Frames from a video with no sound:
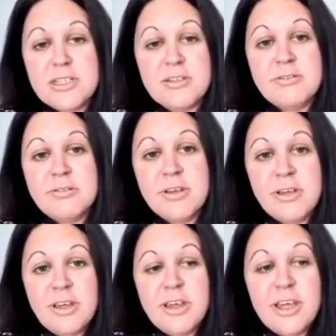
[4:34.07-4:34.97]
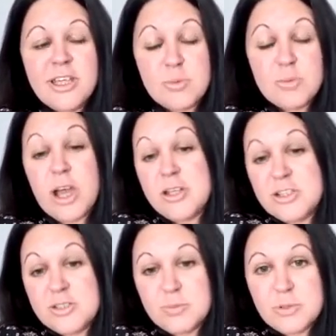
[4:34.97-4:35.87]
And it's what I
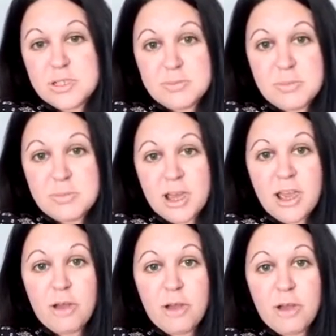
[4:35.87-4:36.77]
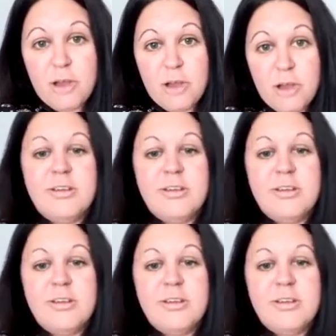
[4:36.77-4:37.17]
just was my ultimate